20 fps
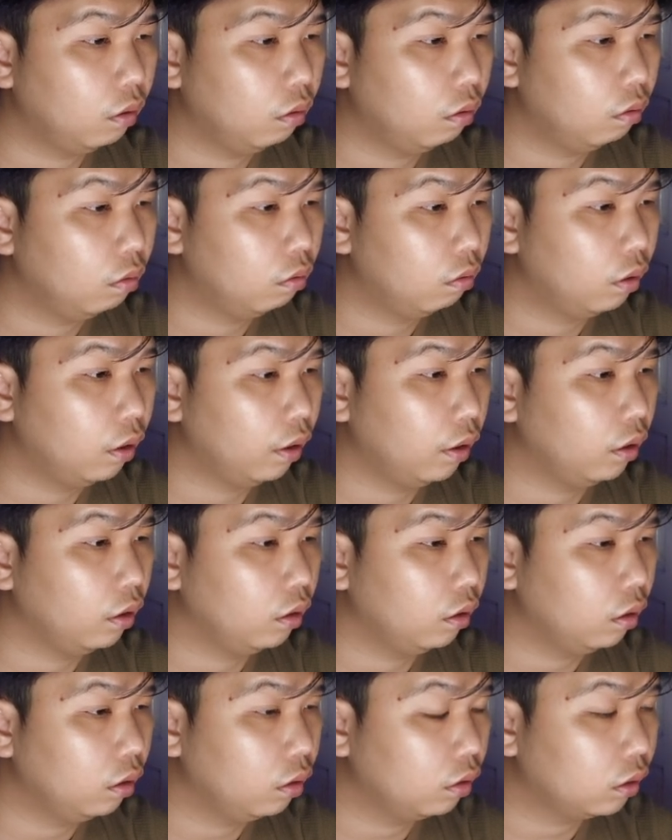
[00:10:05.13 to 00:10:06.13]
All right.
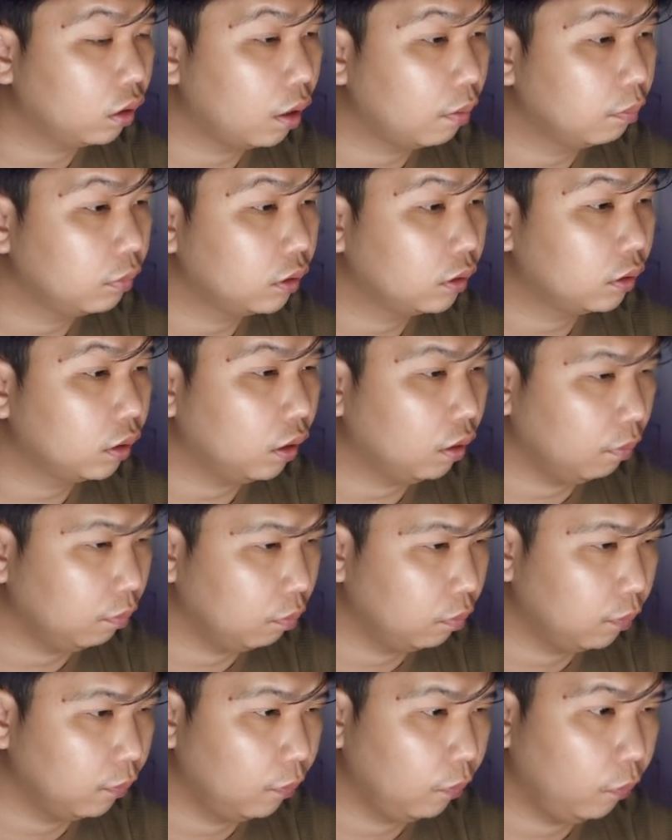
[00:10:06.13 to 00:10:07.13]

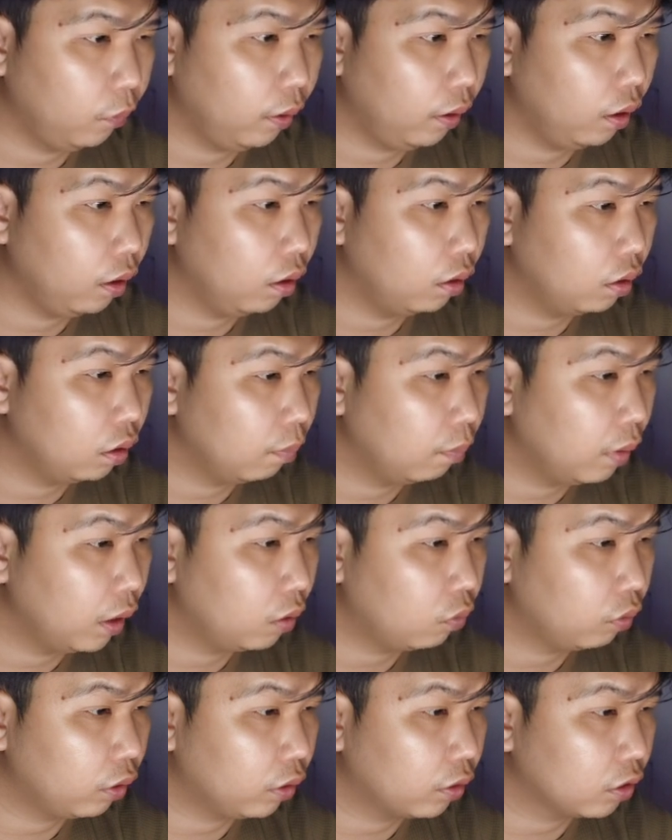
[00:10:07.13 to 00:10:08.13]
Timestamp. We got the
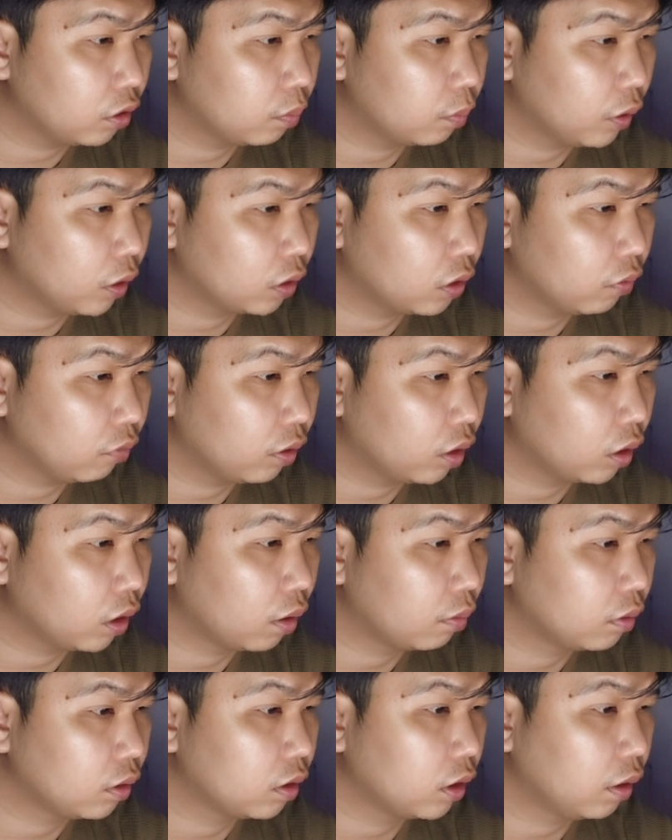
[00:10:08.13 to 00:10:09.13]
back request because of the
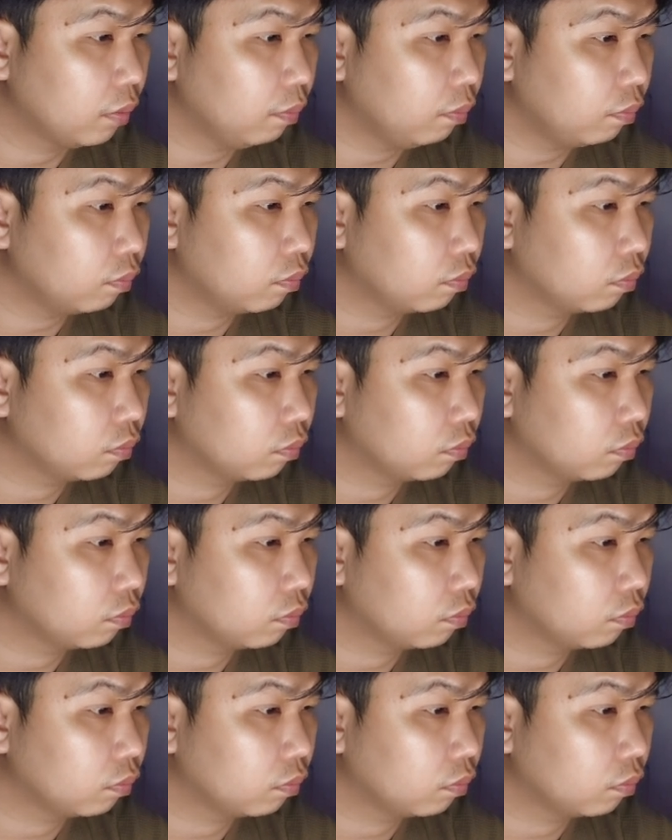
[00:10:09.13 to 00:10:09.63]
timestamp.